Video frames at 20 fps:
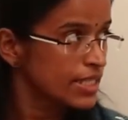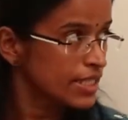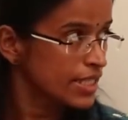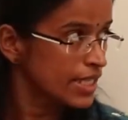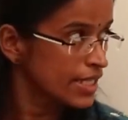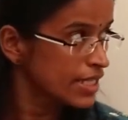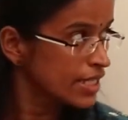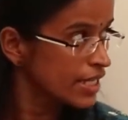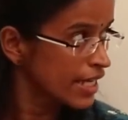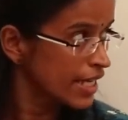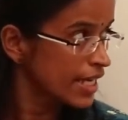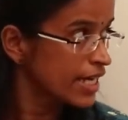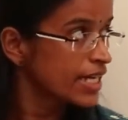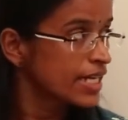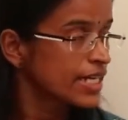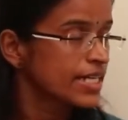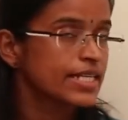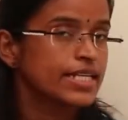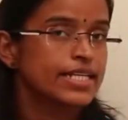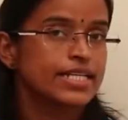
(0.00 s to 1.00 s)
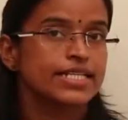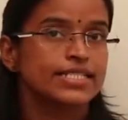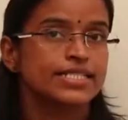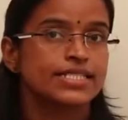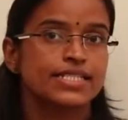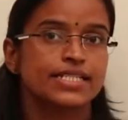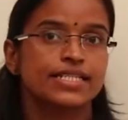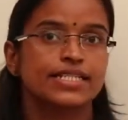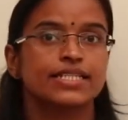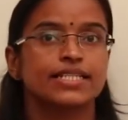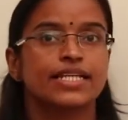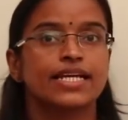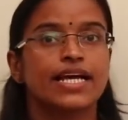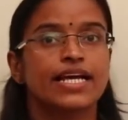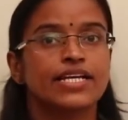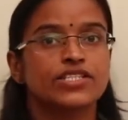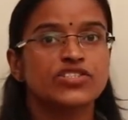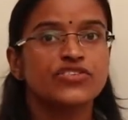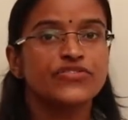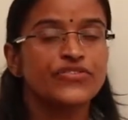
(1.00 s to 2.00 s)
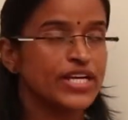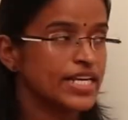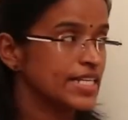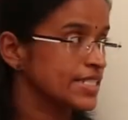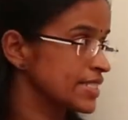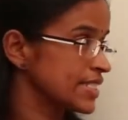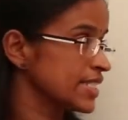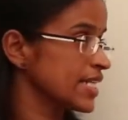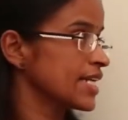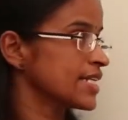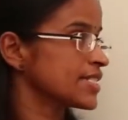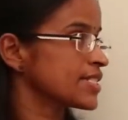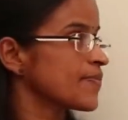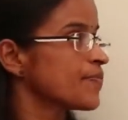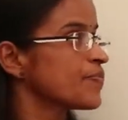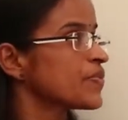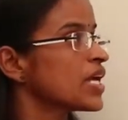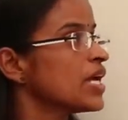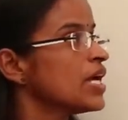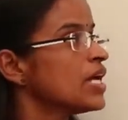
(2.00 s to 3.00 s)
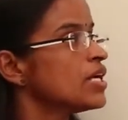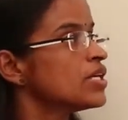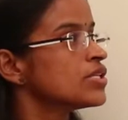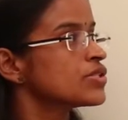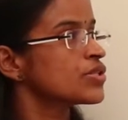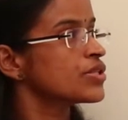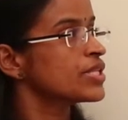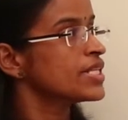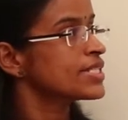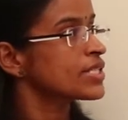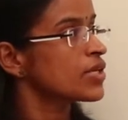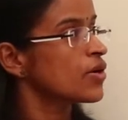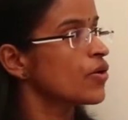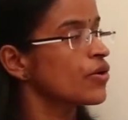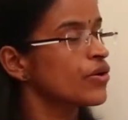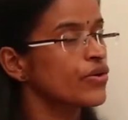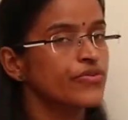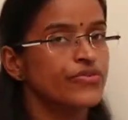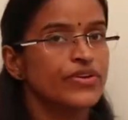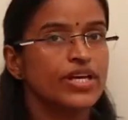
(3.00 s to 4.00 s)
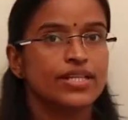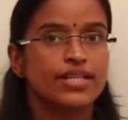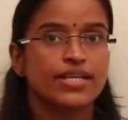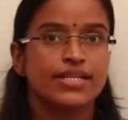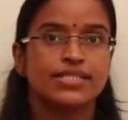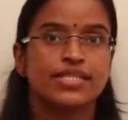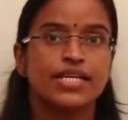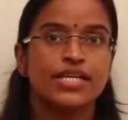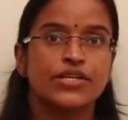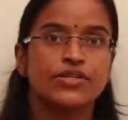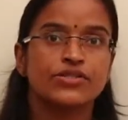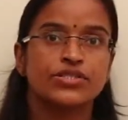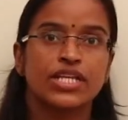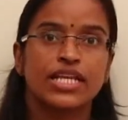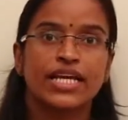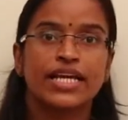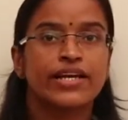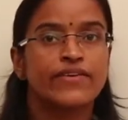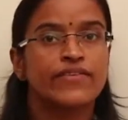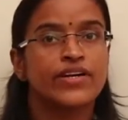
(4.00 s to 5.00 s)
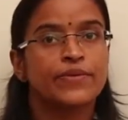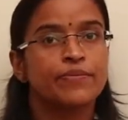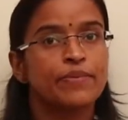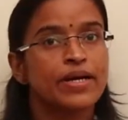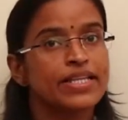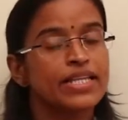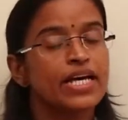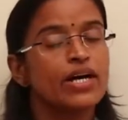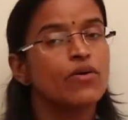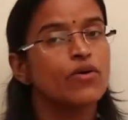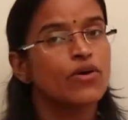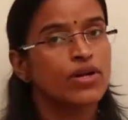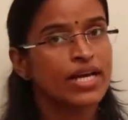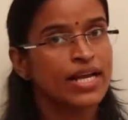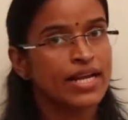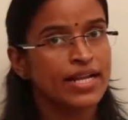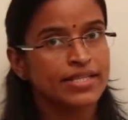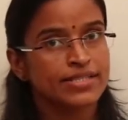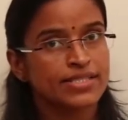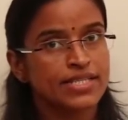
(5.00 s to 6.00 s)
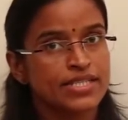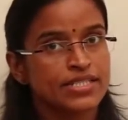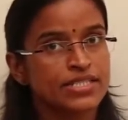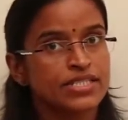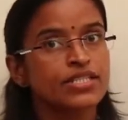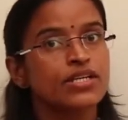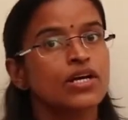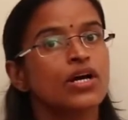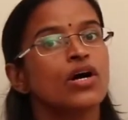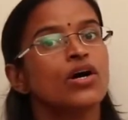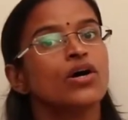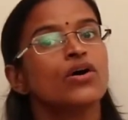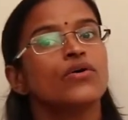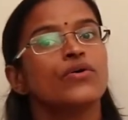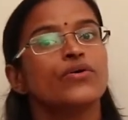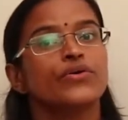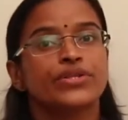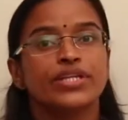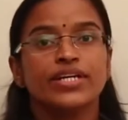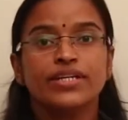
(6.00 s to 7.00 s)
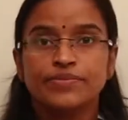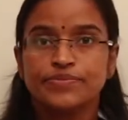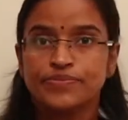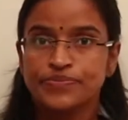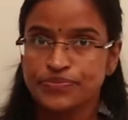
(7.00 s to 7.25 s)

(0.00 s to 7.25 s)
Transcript: That here it is in the case of engineers. So this code of ethics are usually given by the organization or the